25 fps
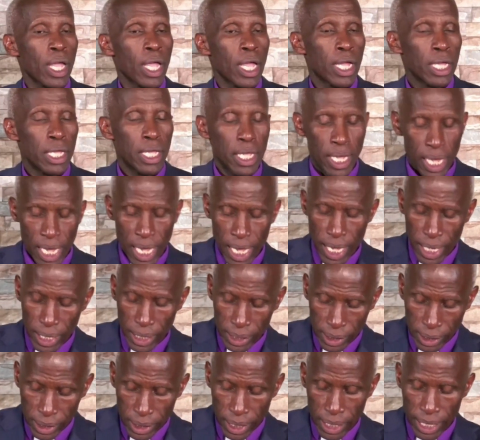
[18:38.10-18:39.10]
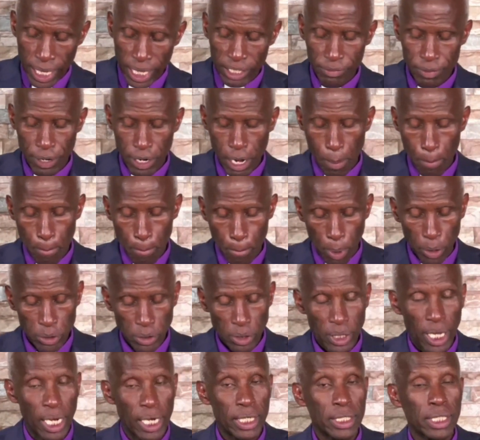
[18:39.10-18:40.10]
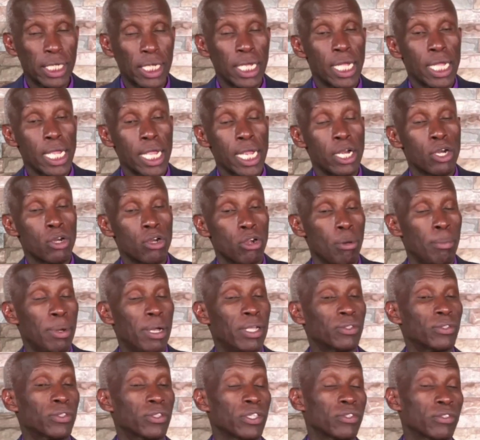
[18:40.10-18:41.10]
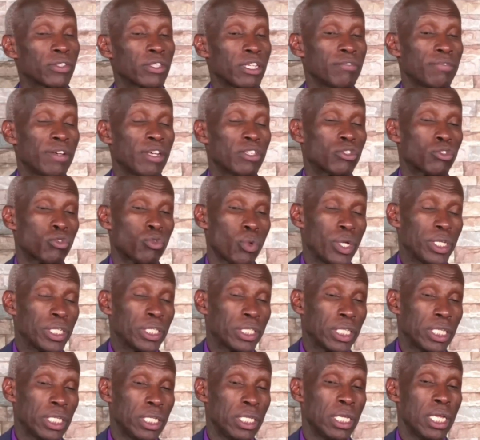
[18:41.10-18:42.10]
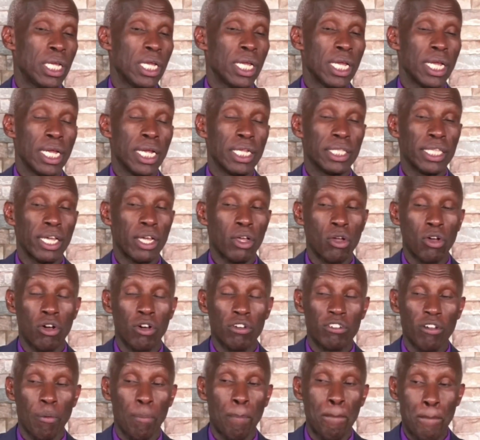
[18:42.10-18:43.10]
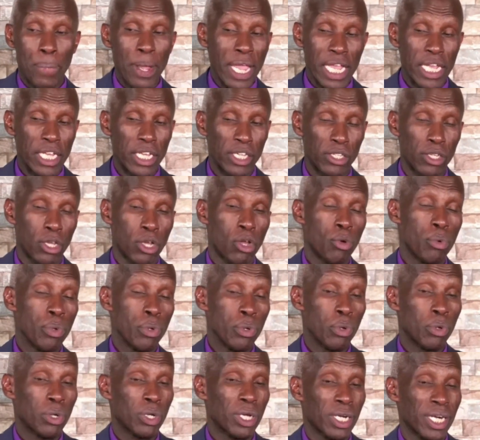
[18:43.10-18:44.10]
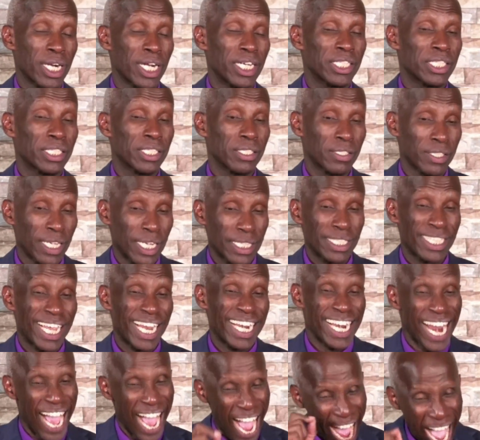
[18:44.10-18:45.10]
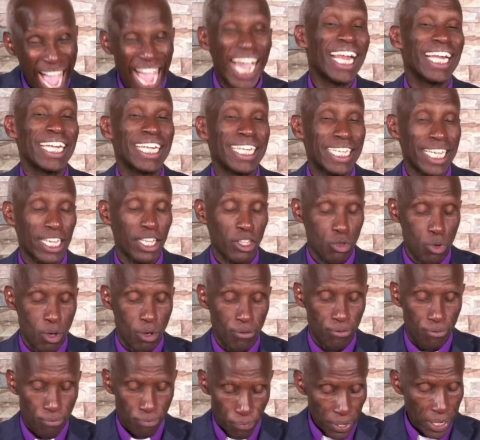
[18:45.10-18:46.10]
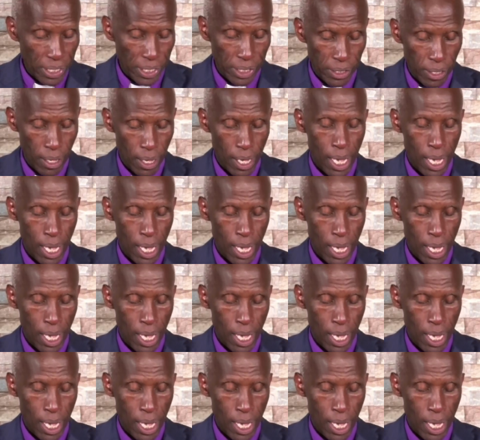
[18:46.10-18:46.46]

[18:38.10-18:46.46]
Yes, that's very important. In Romans 16 verse 20, and the God of peace will crush Satan under your feet.